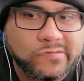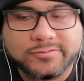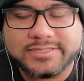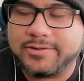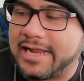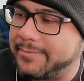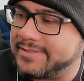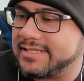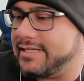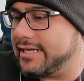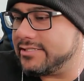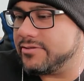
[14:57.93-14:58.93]
see what happens in
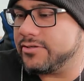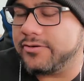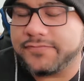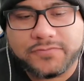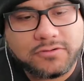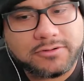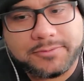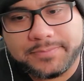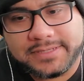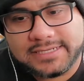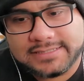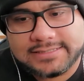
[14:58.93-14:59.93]
the next one going forward,
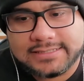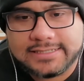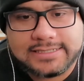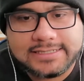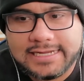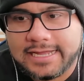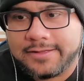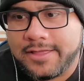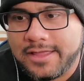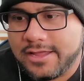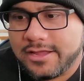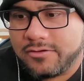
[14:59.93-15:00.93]
but yeah,
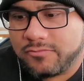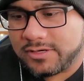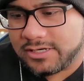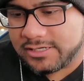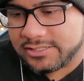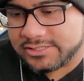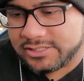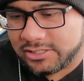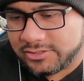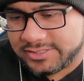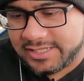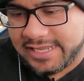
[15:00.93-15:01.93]
we're
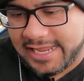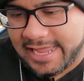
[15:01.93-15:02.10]
close to the